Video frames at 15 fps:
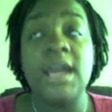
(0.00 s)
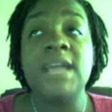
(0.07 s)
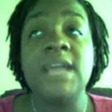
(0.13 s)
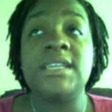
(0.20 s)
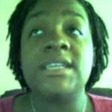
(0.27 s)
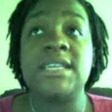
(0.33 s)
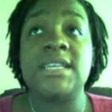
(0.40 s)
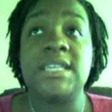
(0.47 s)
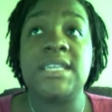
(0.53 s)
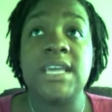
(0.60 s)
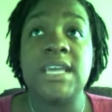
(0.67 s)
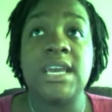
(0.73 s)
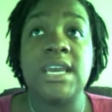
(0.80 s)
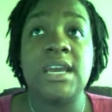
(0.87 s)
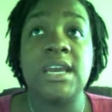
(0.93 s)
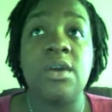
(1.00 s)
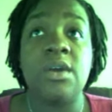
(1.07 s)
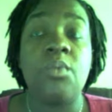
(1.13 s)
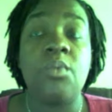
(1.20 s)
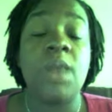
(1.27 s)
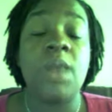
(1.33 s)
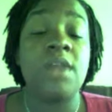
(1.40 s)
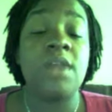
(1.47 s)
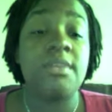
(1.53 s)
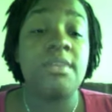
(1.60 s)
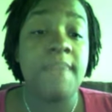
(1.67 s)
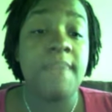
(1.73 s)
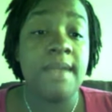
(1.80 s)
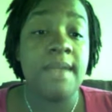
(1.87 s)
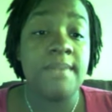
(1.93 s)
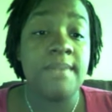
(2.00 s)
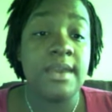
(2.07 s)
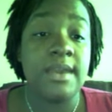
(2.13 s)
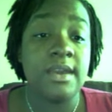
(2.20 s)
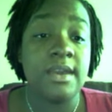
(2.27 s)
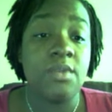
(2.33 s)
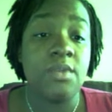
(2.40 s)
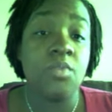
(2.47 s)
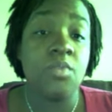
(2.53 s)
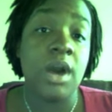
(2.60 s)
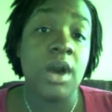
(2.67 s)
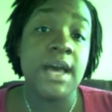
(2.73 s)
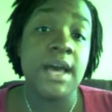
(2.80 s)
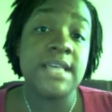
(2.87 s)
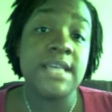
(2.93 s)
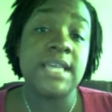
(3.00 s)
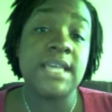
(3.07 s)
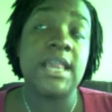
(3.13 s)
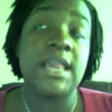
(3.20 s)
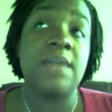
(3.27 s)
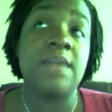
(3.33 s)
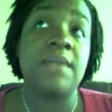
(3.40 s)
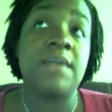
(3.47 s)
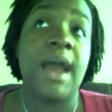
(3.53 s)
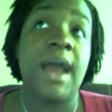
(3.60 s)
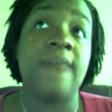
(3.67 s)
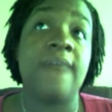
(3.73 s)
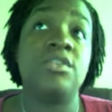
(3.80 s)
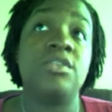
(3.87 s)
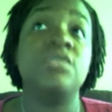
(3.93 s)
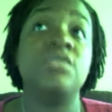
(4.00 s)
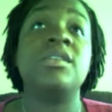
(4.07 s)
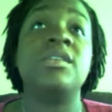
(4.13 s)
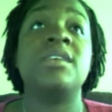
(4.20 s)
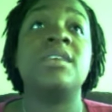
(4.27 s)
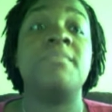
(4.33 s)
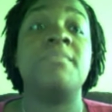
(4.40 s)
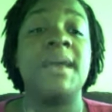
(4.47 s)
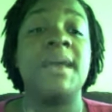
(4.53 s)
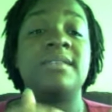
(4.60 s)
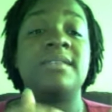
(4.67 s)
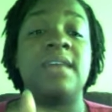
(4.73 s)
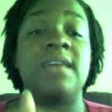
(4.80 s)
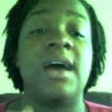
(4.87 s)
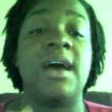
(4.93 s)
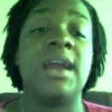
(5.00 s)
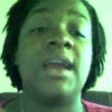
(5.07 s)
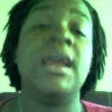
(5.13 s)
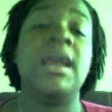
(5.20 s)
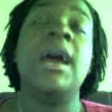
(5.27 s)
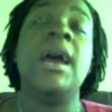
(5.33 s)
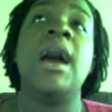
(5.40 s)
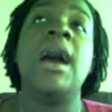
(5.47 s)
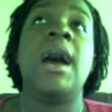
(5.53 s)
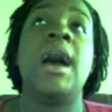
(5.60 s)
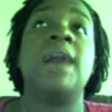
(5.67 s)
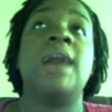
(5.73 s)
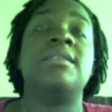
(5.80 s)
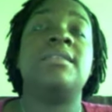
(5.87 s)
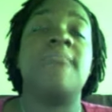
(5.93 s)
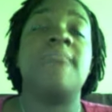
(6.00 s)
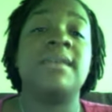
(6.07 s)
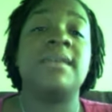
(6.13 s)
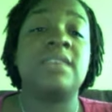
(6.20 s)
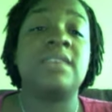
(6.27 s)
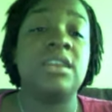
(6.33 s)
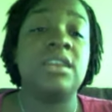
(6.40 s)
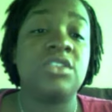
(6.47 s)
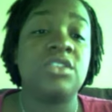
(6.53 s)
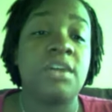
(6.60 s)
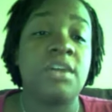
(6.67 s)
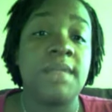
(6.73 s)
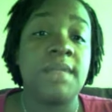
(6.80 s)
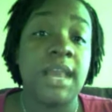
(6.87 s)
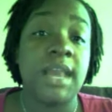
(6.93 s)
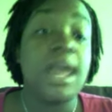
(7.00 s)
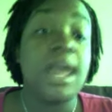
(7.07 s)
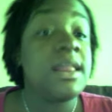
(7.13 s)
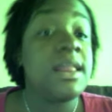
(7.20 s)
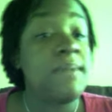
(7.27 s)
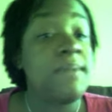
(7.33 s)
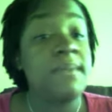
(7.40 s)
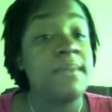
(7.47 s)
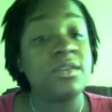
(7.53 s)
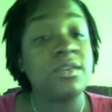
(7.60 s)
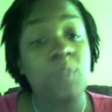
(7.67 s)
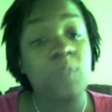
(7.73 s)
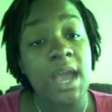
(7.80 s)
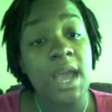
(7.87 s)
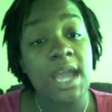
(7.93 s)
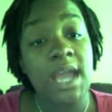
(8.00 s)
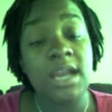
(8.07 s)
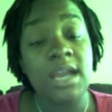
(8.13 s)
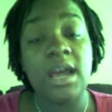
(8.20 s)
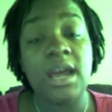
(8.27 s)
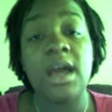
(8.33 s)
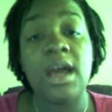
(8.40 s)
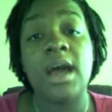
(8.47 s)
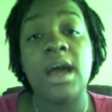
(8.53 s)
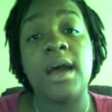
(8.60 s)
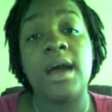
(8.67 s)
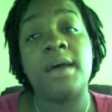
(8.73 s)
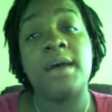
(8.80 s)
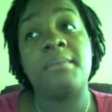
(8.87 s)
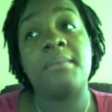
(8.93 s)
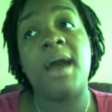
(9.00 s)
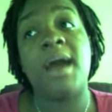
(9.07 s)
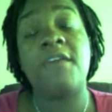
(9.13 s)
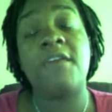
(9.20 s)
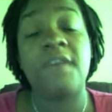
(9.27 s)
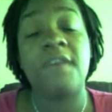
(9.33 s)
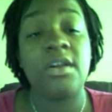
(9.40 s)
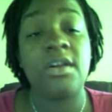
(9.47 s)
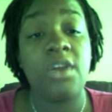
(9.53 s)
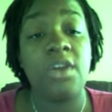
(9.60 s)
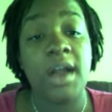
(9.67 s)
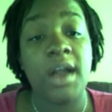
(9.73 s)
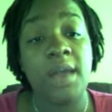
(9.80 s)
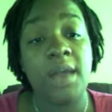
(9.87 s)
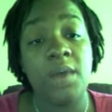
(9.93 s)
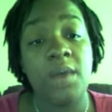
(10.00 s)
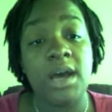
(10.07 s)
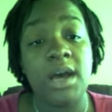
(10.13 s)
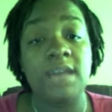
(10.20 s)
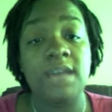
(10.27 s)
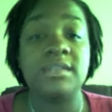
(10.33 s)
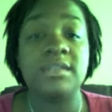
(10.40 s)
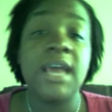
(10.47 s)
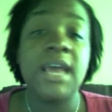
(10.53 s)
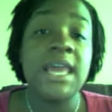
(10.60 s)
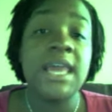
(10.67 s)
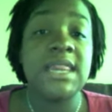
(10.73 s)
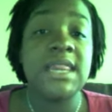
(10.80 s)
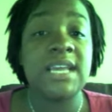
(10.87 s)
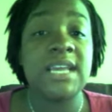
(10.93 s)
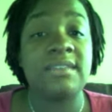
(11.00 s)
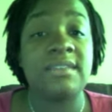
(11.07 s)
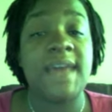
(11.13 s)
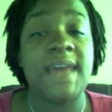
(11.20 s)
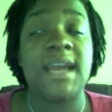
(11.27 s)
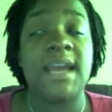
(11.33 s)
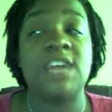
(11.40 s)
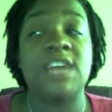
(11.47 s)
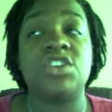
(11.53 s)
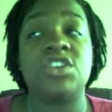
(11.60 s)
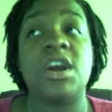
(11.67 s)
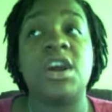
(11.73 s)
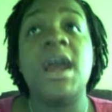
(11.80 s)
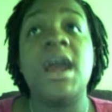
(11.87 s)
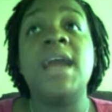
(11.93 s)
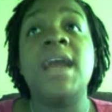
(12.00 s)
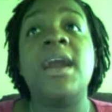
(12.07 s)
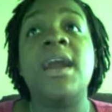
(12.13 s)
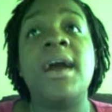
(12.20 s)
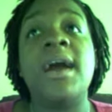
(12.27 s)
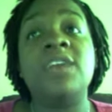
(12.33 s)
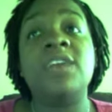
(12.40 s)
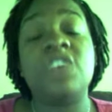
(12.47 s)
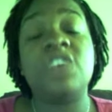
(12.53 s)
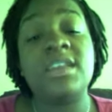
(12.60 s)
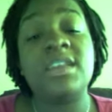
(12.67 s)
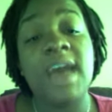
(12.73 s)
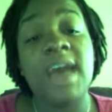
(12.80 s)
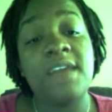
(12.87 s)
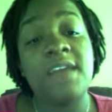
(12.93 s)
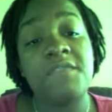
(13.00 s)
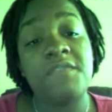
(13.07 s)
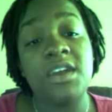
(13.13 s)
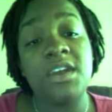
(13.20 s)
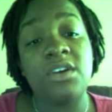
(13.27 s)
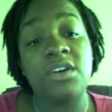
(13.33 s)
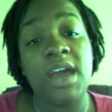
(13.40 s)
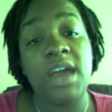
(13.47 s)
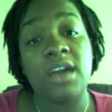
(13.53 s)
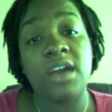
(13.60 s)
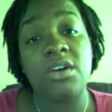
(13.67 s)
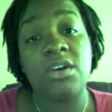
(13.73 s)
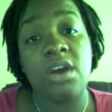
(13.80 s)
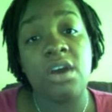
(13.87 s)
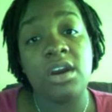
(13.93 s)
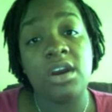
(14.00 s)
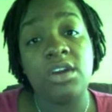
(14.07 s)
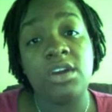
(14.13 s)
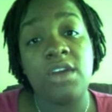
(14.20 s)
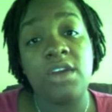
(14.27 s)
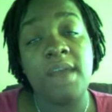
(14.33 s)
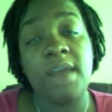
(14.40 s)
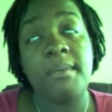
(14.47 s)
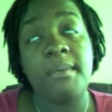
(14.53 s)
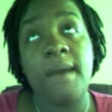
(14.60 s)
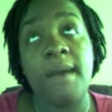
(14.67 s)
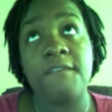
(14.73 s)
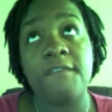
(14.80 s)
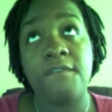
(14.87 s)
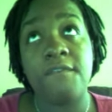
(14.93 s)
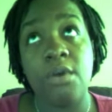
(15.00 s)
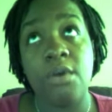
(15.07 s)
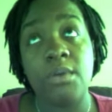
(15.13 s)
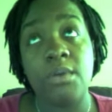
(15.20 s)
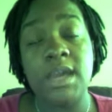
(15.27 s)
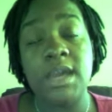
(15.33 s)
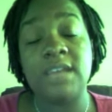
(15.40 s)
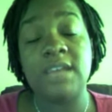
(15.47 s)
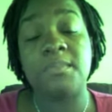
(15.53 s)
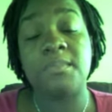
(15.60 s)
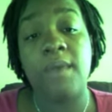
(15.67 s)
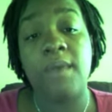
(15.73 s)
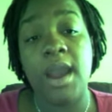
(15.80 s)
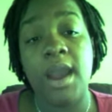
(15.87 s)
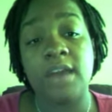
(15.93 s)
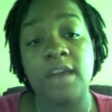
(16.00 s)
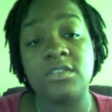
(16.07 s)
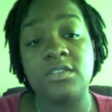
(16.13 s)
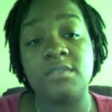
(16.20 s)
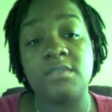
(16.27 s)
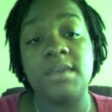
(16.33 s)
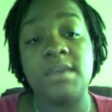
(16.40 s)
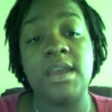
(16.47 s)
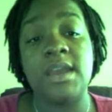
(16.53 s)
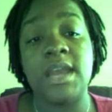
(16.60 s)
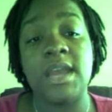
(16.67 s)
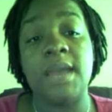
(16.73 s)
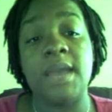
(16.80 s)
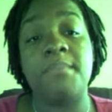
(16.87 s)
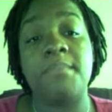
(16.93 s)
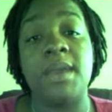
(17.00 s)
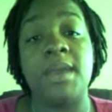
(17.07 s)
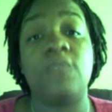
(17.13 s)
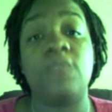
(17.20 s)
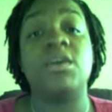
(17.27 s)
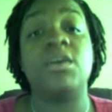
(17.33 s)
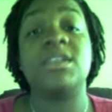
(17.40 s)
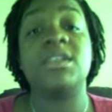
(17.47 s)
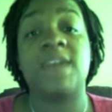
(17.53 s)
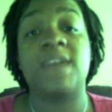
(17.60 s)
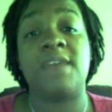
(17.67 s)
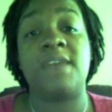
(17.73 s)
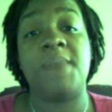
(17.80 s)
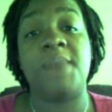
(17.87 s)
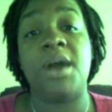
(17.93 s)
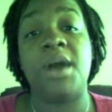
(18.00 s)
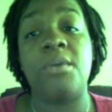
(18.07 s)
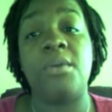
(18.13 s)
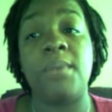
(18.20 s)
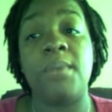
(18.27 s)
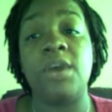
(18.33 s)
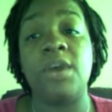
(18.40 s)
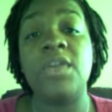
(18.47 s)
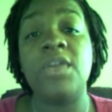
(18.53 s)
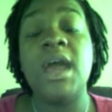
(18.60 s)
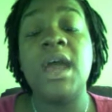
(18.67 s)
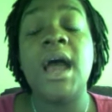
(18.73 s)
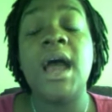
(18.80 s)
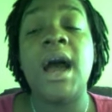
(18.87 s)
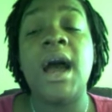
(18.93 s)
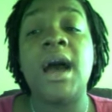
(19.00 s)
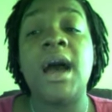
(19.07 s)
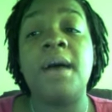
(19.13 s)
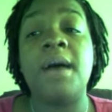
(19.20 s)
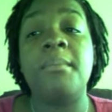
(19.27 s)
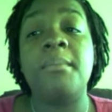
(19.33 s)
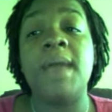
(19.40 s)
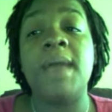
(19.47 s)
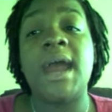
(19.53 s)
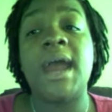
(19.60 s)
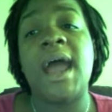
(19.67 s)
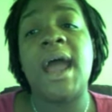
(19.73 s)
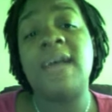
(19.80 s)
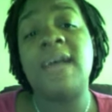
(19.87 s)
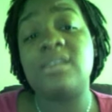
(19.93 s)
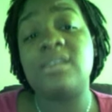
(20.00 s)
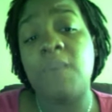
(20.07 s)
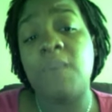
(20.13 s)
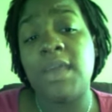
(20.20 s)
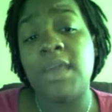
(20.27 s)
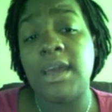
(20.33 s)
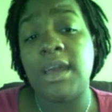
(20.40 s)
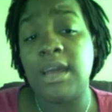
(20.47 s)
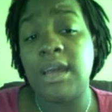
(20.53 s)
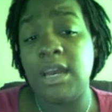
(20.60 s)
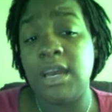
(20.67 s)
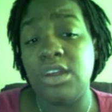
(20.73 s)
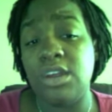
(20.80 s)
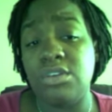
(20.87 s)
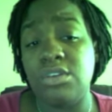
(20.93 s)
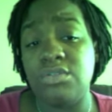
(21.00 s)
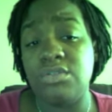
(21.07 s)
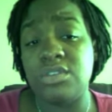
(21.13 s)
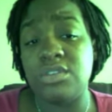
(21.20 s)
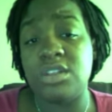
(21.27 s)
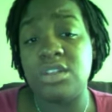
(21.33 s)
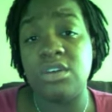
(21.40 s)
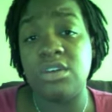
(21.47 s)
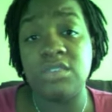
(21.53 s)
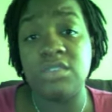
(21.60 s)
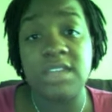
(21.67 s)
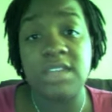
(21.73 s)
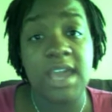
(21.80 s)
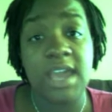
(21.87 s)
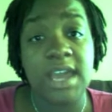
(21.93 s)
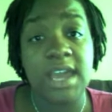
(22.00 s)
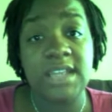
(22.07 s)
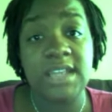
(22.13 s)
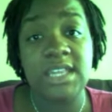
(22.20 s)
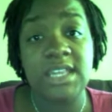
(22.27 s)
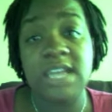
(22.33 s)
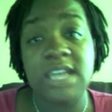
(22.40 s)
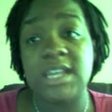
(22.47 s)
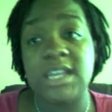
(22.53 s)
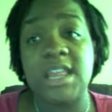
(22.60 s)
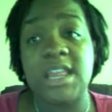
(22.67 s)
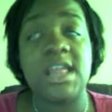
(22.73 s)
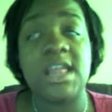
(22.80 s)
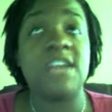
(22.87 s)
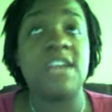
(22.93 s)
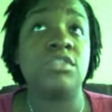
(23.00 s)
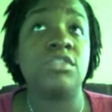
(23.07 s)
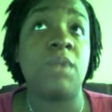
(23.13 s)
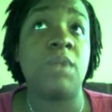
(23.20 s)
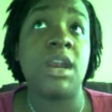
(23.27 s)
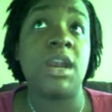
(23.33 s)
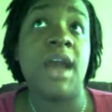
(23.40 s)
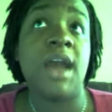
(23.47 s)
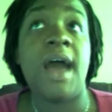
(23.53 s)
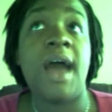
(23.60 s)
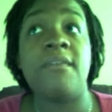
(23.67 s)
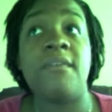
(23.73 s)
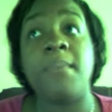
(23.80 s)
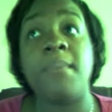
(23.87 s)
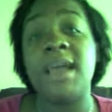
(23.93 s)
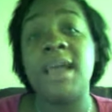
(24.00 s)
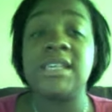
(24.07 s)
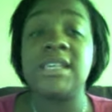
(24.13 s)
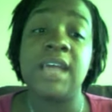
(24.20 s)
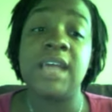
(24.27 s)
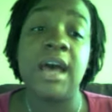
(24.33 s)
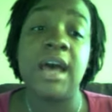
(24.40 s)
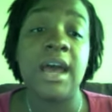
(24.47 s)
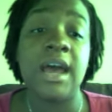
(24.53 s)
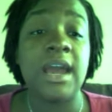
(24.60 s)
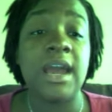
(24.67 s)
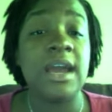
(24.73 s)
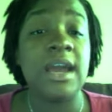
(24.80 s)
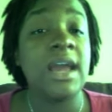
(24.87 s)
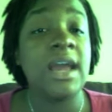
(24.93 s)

to see where the baby was, and they would use this baseline to basically determine like the baby's weight, how far along I was, things of that nature. Now, I had just had a fetal echocardiogram about 4 weeks prior to me being risked out of my home birth. And I asked them why they couldn't use those scans, and they said that they just wanted to have a baseline,